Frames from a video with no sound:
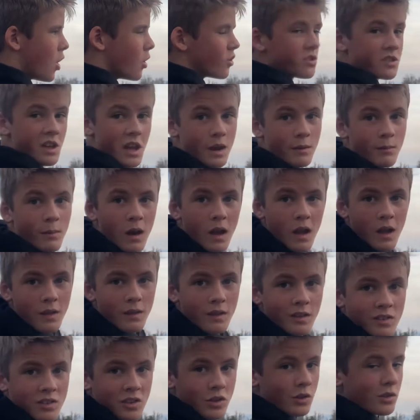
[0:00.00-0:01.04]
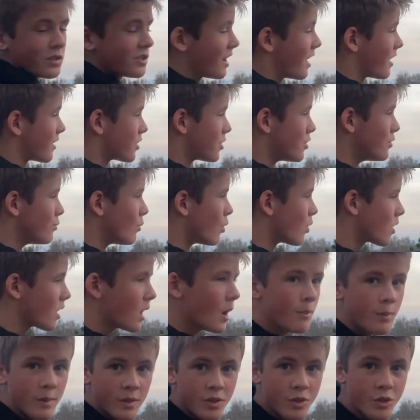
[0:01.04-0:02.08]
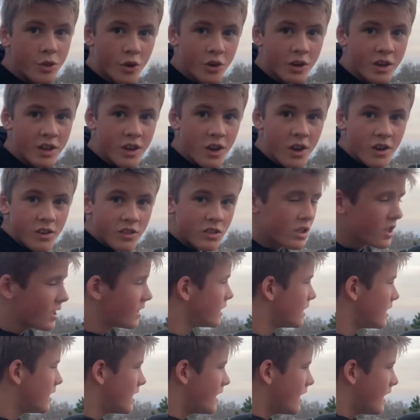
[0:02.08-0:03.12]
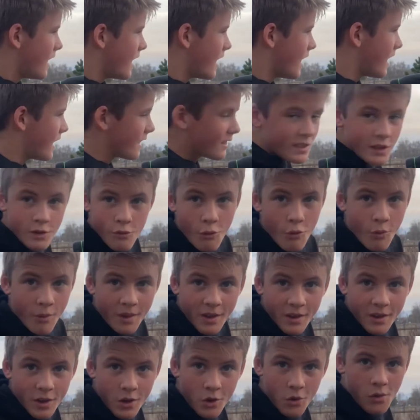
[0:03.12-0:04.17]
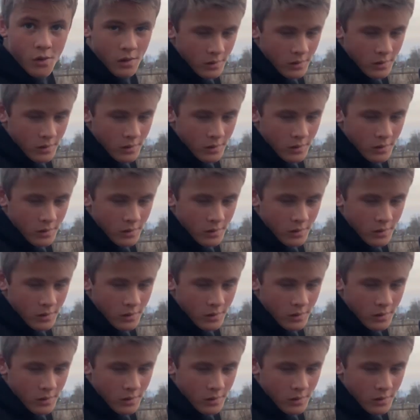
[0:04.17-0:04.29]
set them up. Let's go set 2 more up at 30 yards and see what we can do.